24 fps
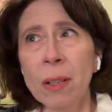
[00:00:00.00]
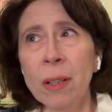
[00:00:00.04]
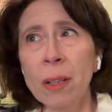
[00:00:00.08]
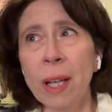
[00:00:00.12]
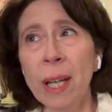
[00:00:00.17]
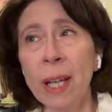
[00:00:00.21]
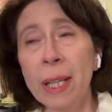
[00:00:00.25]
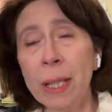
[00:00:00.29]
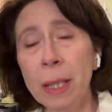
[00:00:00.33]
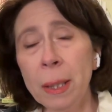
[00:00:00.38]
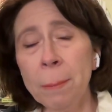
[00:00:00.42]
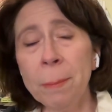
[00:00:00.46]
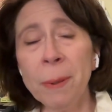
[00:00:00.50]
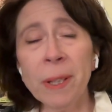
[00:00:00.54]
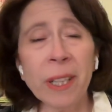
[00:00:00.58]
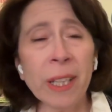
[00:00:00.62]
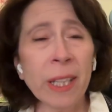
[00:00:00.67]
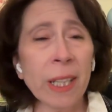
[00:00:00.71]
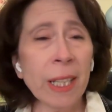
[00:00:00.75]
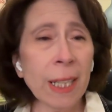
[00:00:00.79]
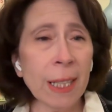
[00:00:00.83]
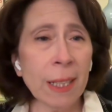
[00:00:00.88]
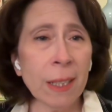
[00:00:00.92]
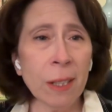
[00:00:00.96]

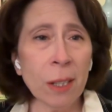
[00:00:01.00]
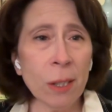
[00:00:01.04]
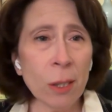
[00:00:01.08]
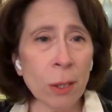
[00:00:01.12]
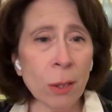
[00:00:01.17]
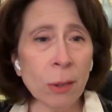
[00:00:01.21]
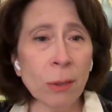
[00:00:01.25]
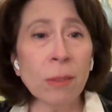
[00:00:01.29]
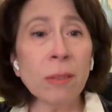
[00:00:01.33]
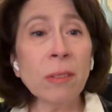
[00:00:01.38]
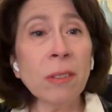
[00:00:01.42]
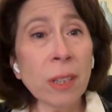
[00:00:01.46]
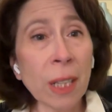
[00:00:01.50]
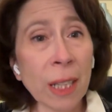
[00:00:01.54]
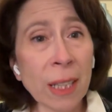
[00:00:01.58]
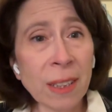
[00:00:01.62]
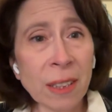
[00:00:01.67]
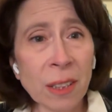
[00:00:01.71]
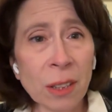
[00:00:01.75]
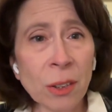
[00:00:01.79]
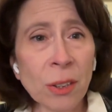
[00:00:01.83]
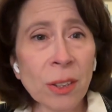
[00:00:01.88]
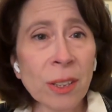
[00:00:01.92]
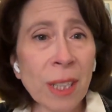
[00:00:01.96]
anybody can use,
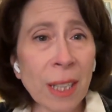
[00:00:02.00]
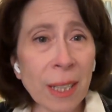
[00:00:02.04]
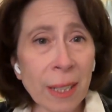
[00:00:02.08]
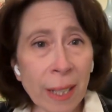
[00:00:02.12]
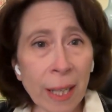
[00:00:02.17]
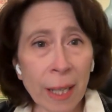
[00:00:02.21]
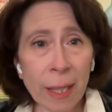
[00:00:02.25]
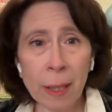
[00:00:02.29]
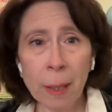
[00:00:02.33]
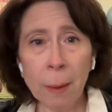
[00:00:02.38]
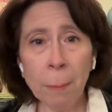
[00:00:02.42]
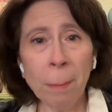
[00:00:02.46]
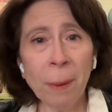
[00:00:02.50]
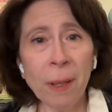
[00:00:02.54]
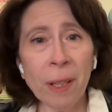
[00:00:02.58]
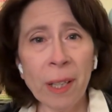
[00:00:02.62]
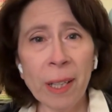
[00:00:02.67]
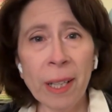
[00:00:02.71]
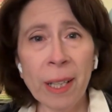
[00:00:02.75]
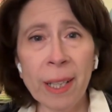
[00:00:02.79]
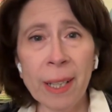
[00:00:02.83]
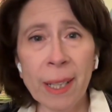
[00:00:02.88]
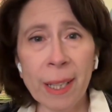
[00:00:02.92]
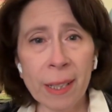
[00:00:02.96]
as you said,
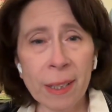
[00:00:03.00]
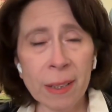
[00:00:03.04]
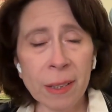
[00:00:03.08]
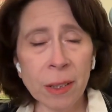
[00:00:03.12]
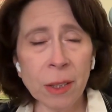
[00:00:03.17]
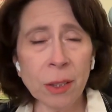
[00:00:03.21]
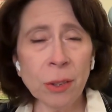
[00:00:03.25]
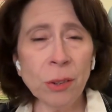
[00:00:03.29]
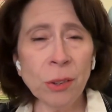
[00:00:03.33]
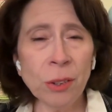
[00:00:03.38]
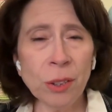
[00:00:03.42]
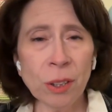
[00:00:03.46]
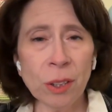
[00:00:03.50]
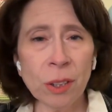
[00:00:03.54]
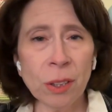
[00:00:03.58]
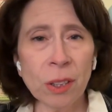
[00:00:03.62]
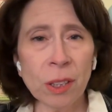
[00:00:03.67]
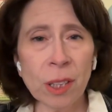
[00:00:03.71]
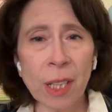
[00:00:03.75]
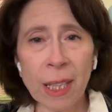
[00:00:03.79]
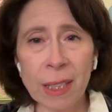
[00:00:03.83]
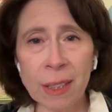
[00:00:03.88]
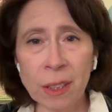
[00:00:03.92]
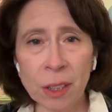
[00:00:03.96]
anybody can use
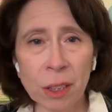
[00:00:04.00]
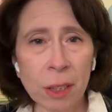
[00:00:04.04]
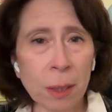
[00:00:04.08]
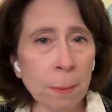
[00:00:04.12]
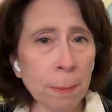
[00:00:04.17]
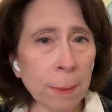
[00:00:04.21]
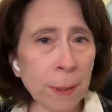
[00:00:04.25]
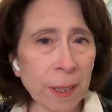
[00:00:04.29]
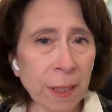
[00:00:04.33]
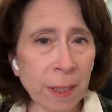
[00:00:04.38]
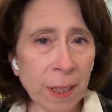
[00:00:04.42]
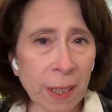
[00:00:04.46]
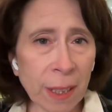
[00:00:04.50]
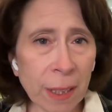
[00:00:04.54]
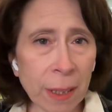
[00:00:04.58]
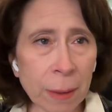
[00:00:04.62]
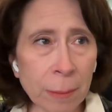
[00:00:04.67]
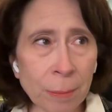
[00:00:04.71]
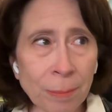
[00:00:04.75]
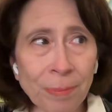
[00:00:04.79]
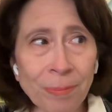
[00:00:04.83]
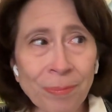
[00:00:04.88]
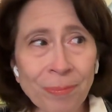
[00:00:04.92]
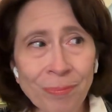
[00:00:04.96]
ChatGPT.